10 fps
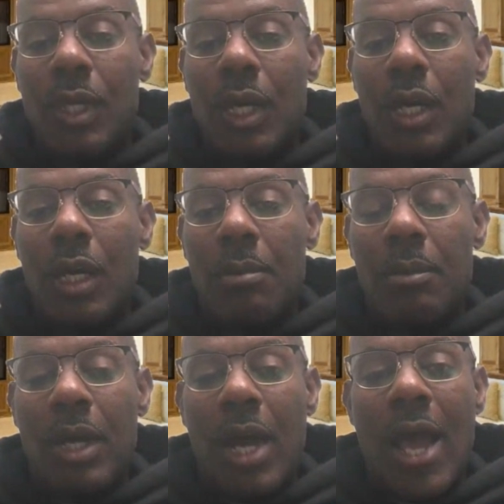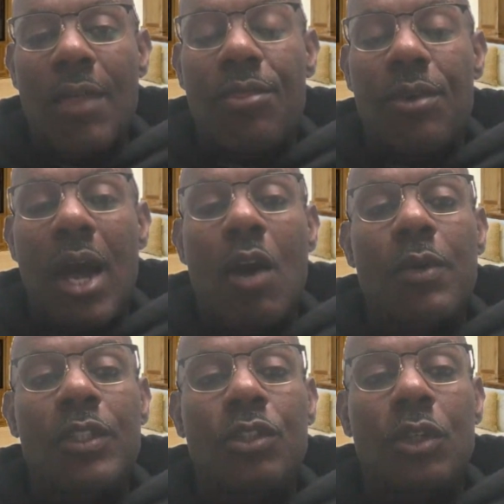I
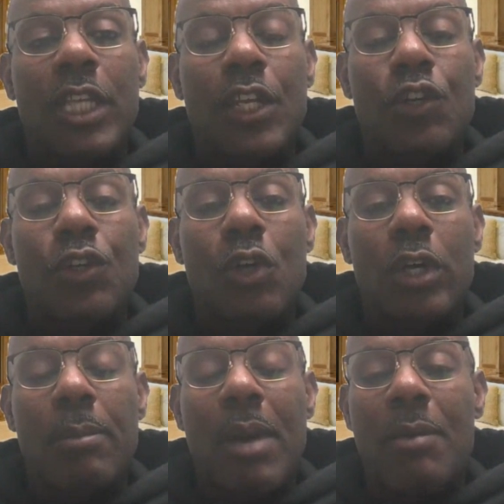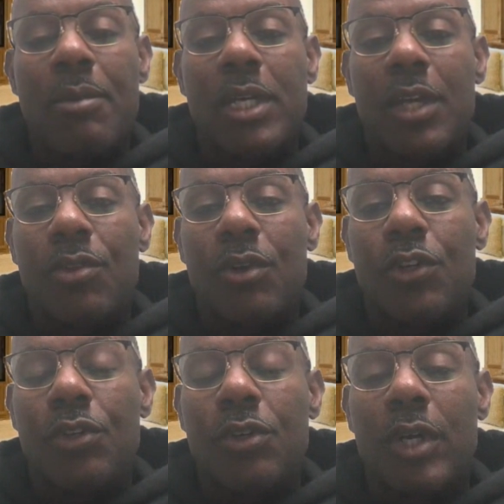always thought that New York, in my opinion, I thought
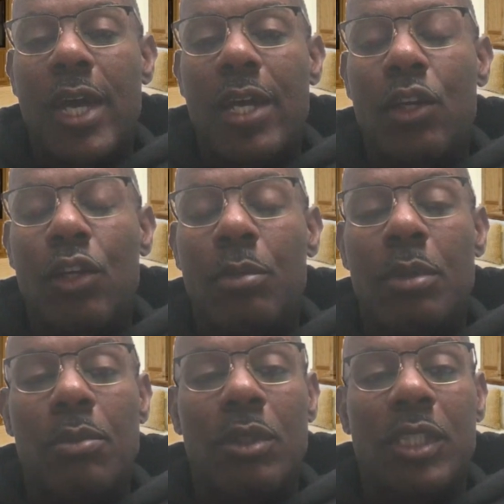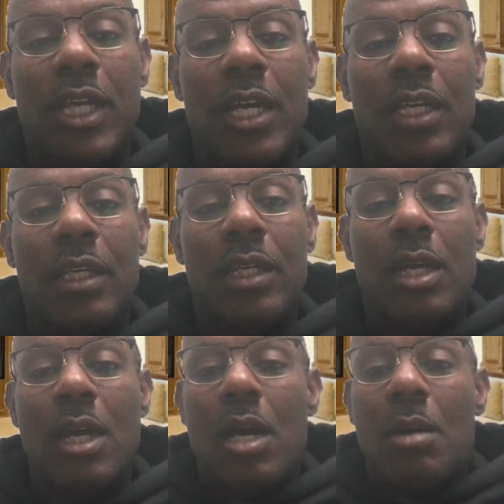New York had a little bit more talent,
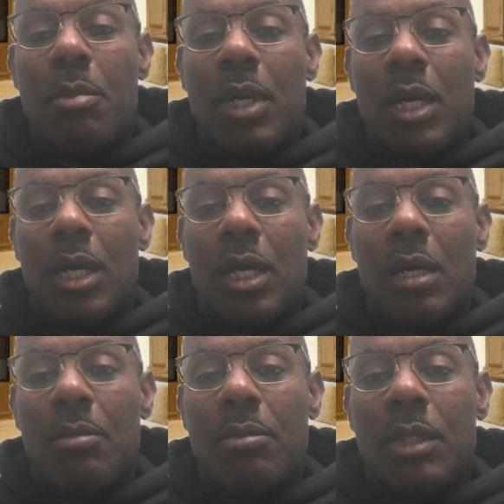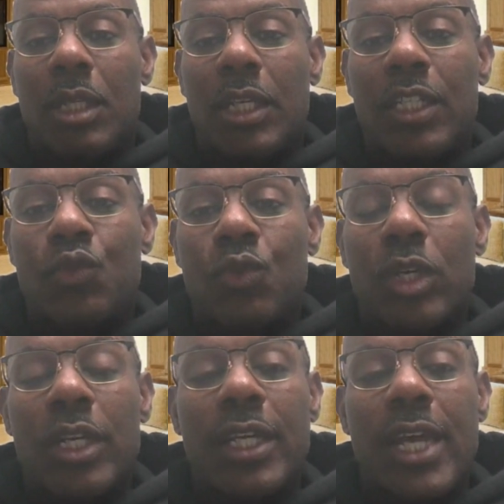but the Lynx
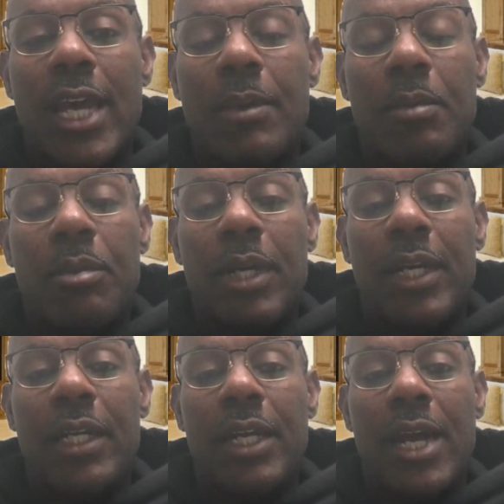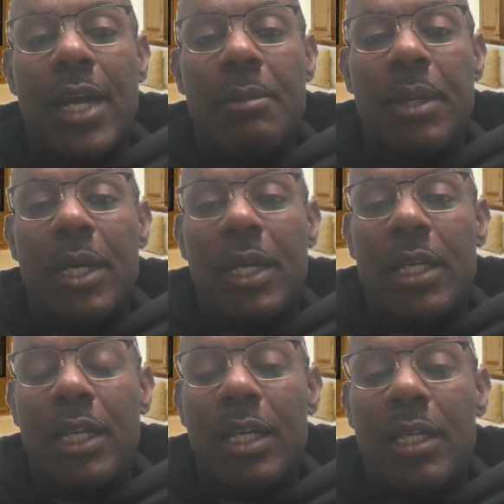really came to play tonight, man.
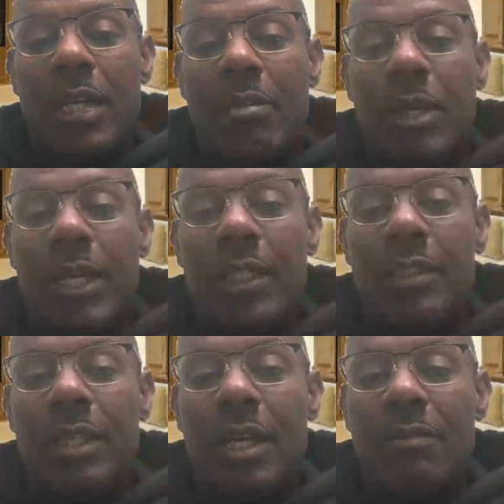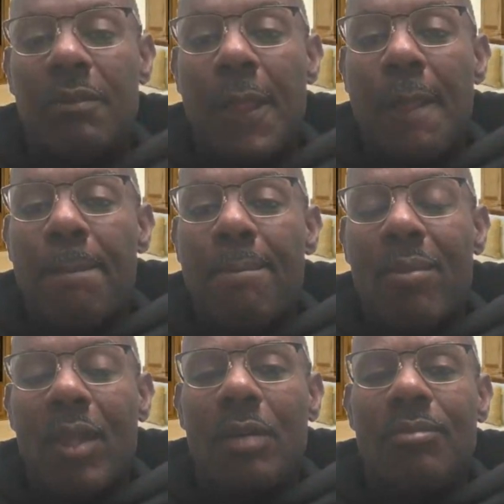They played tough.
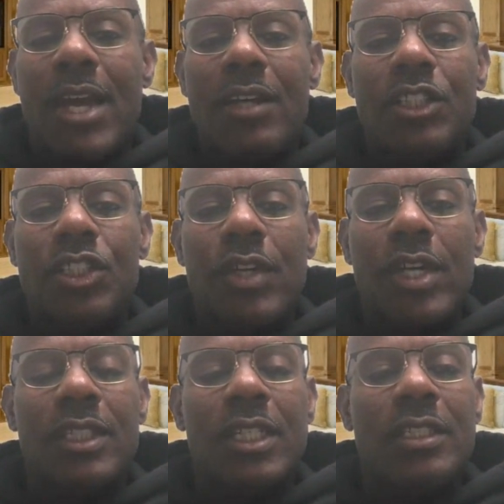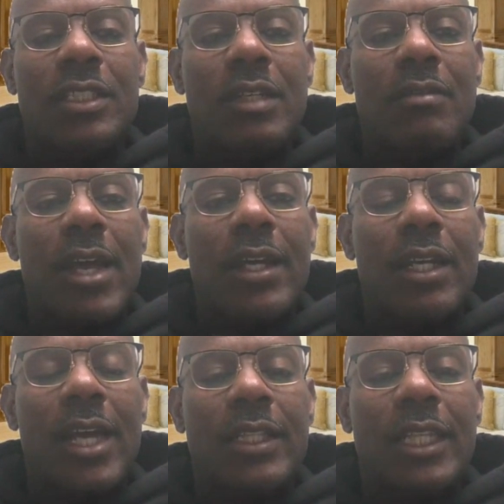Down the stretch, it seemed
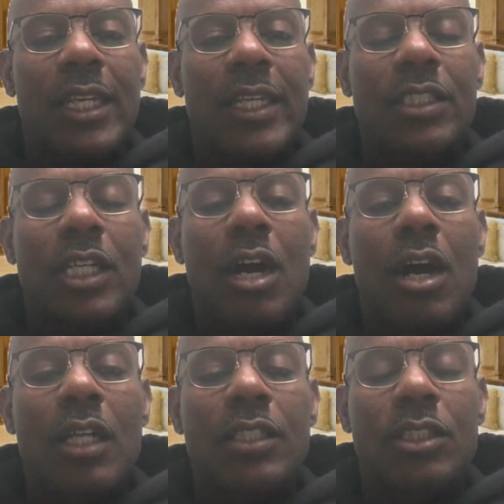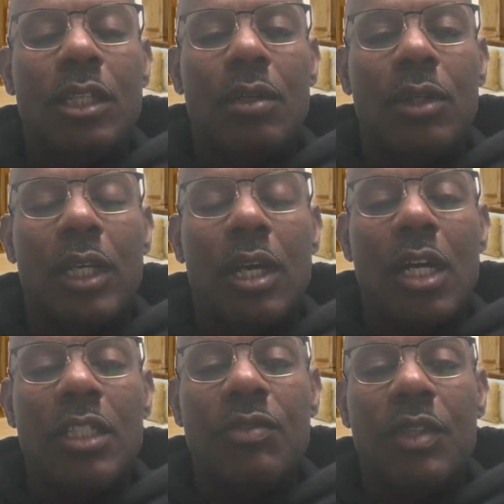like the Lynx guards, though, the
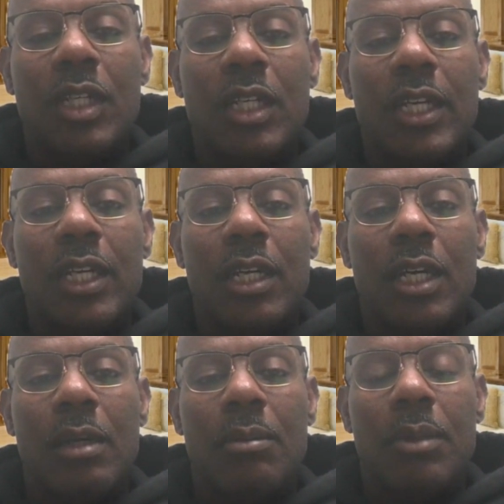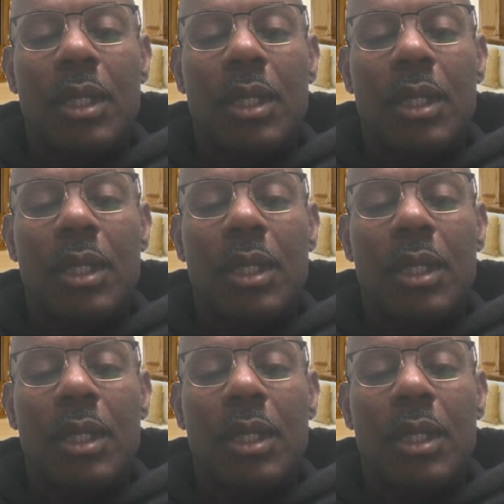guards for the Lynx, I